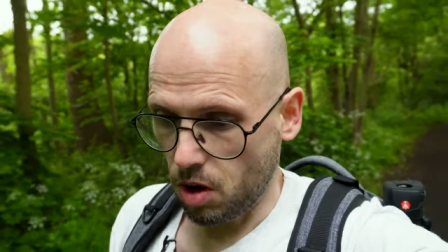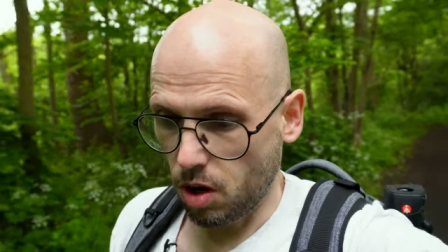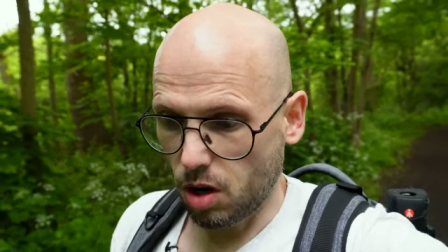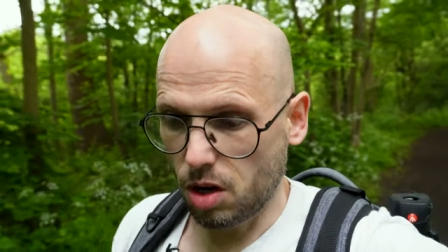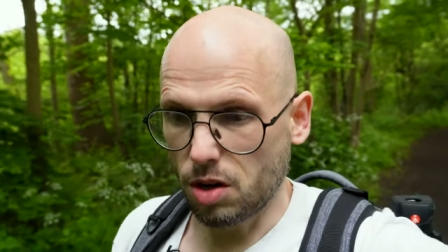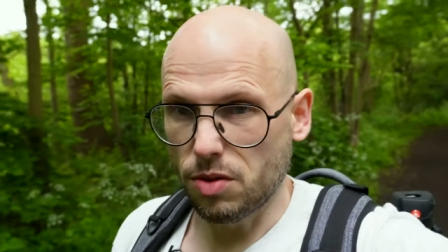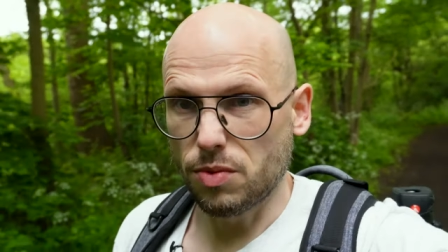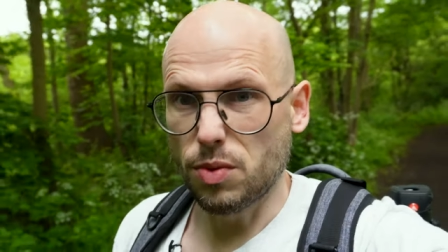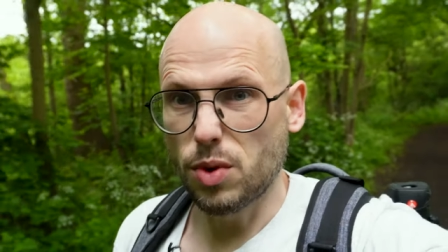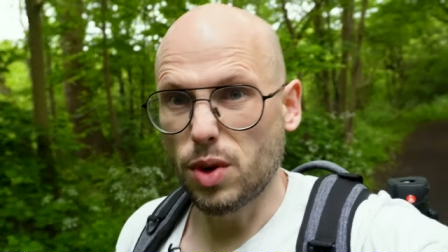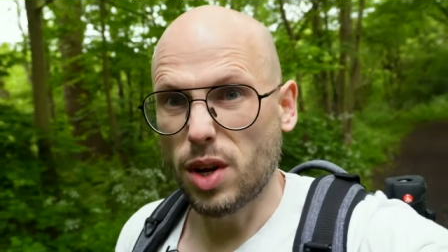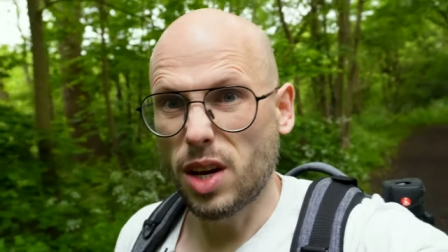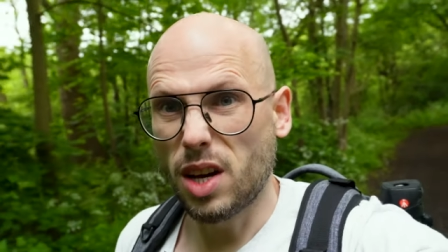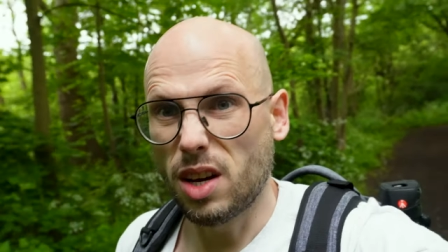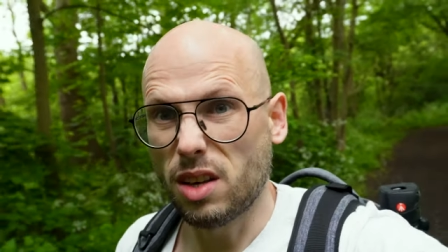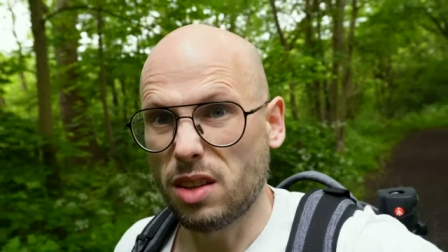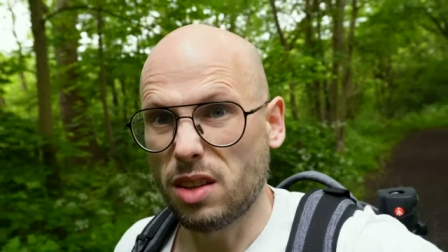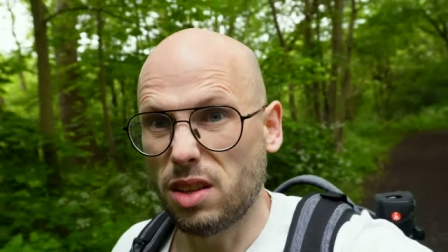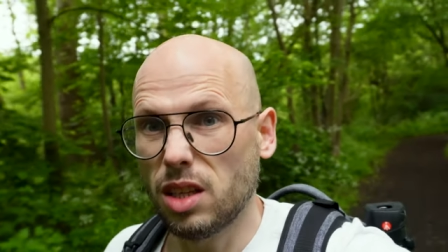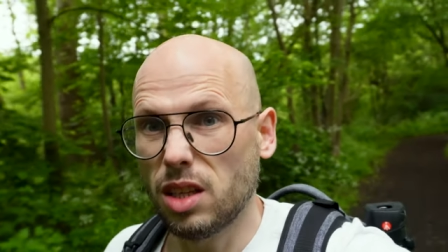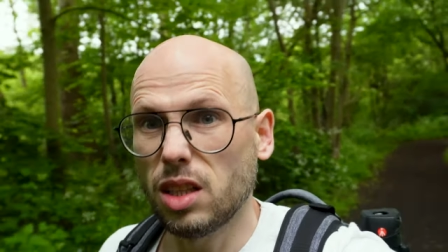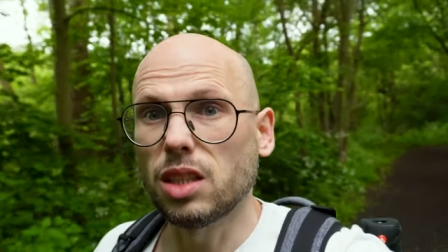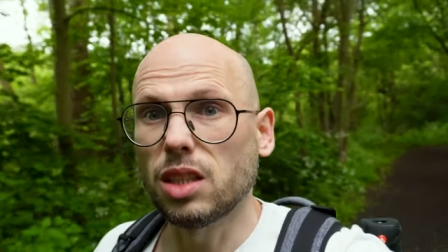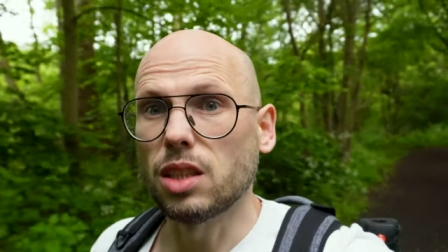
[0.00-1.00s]
I'm going to run out of
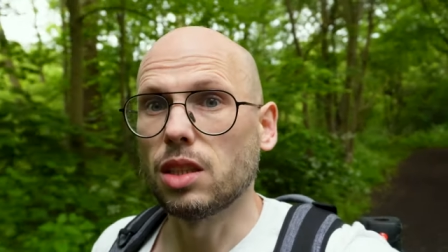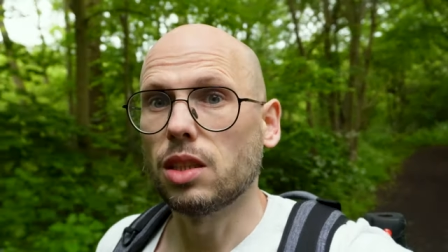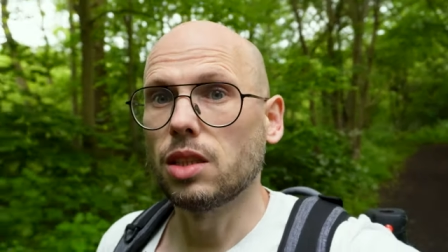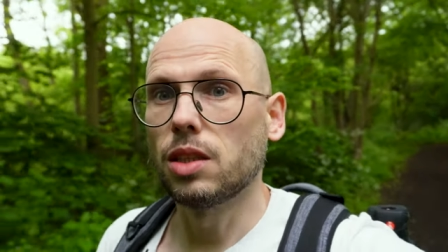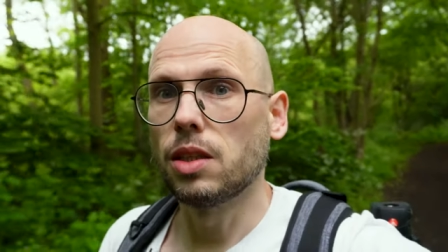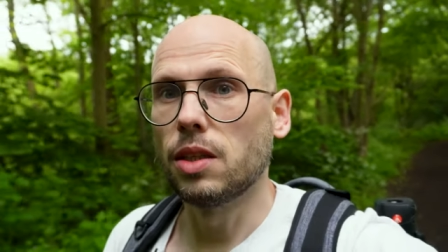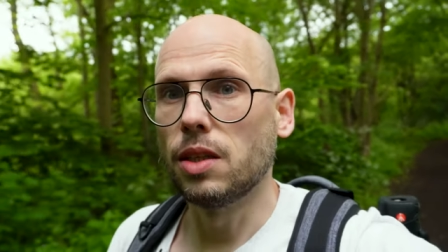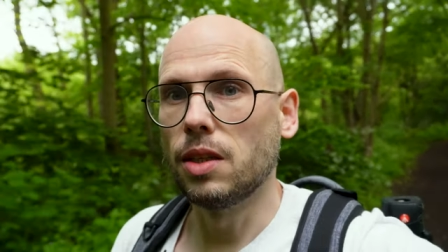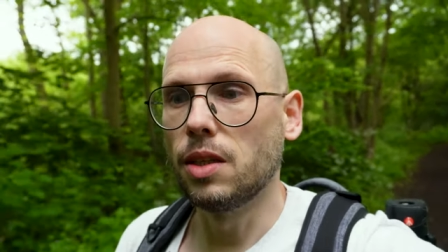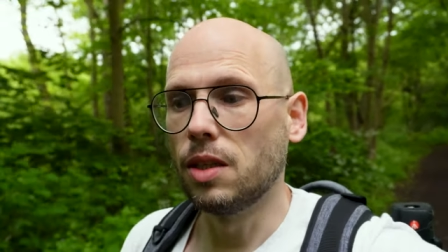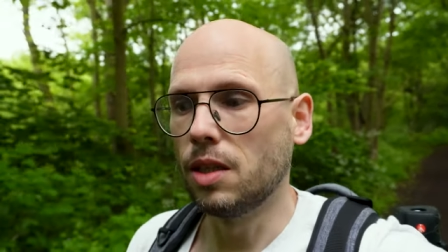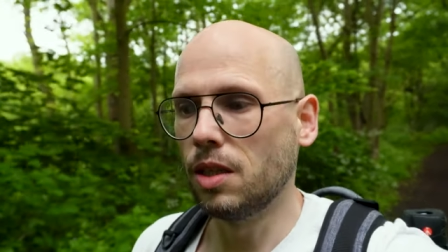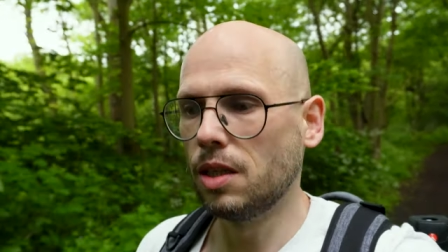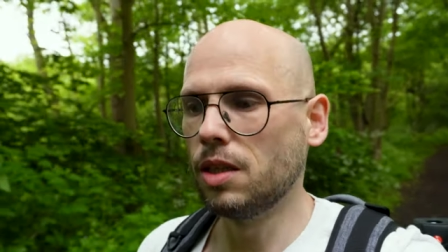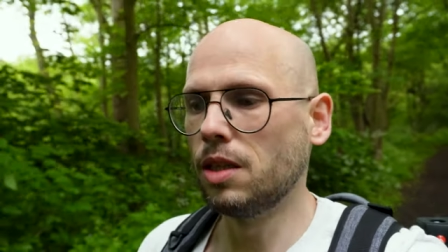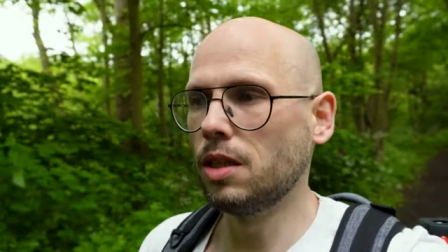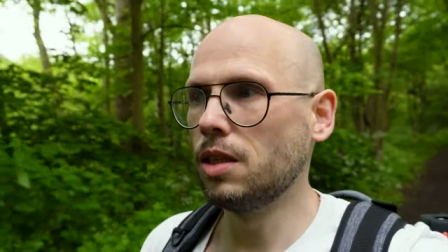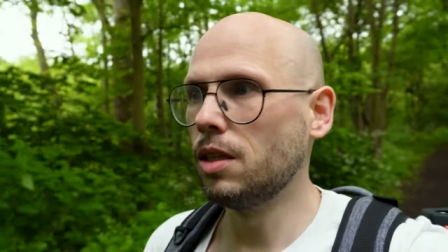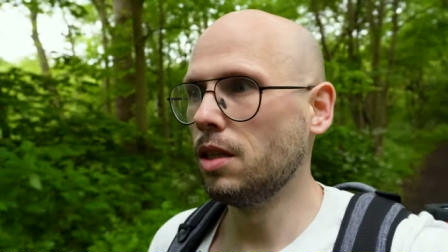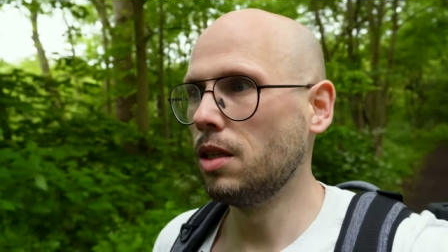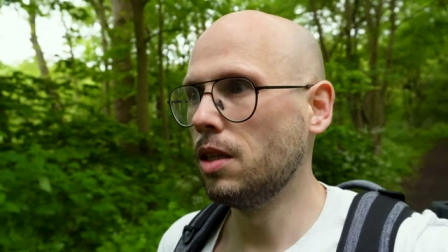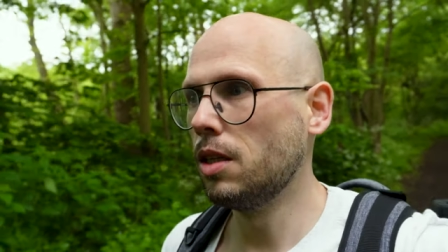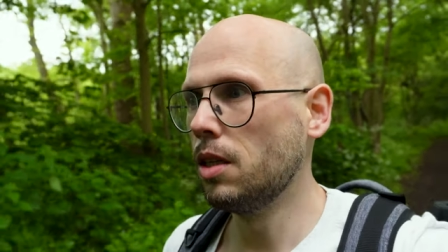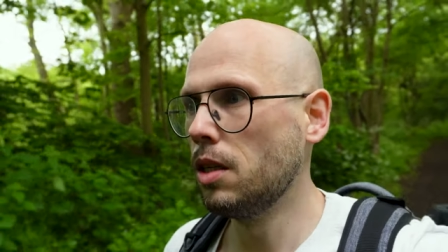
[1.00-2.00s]
things.
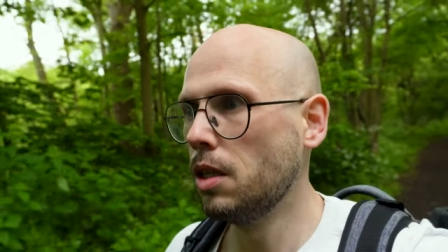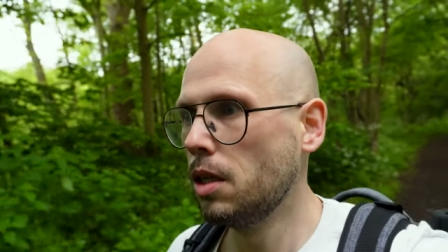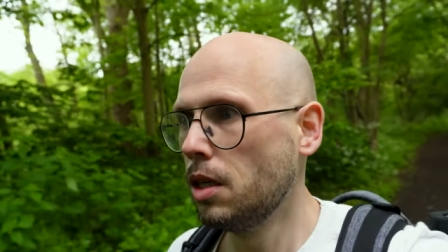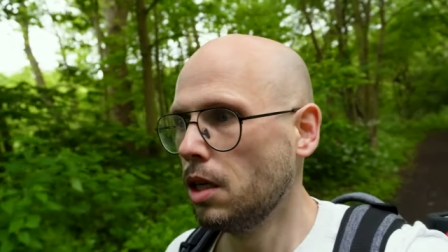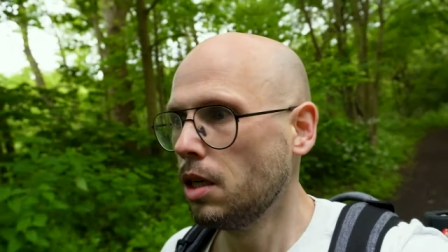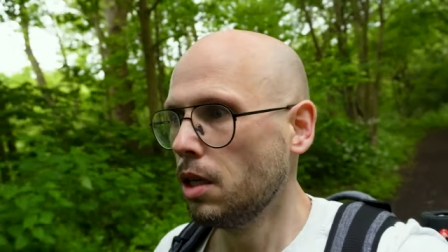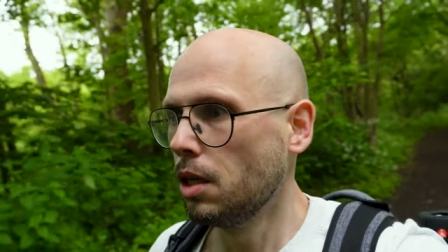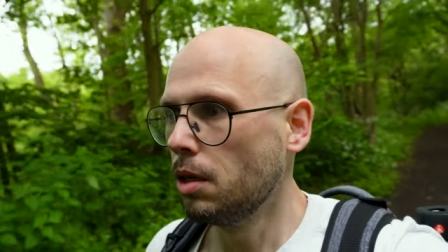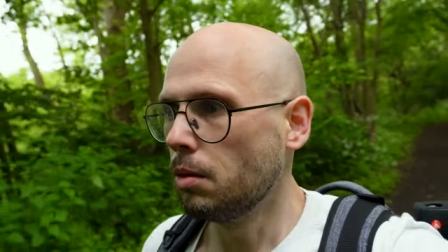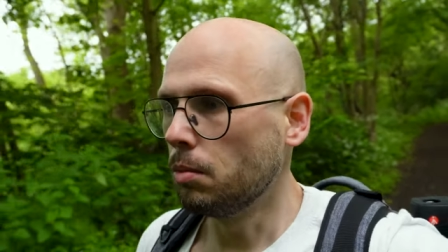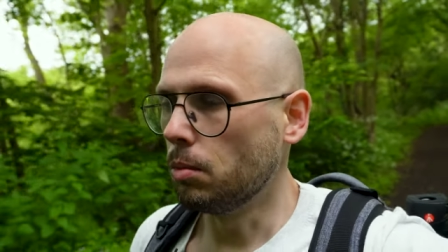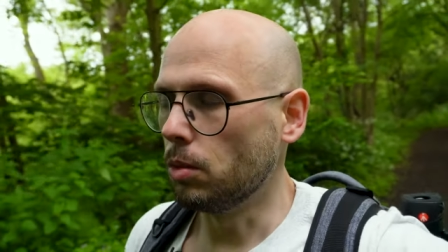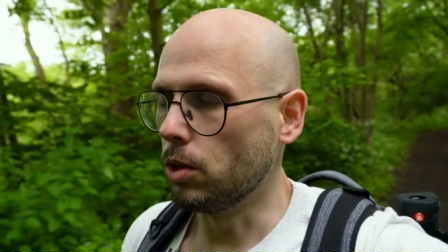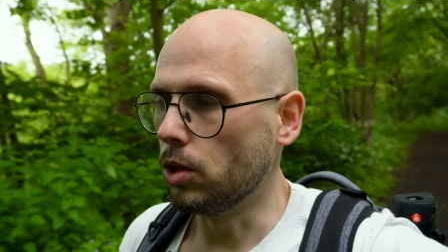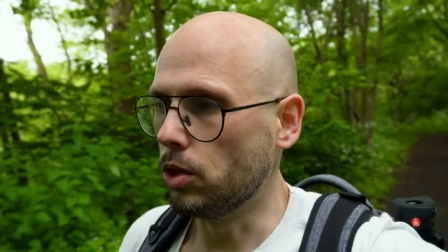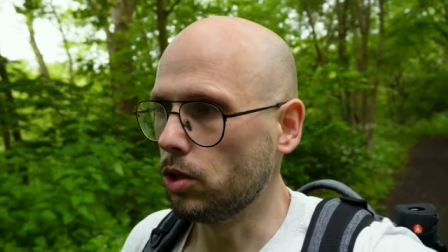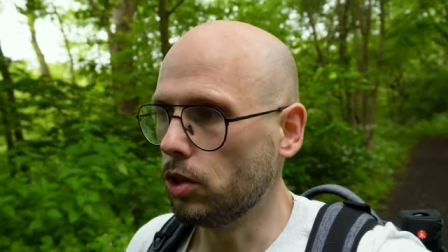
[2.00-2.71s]
But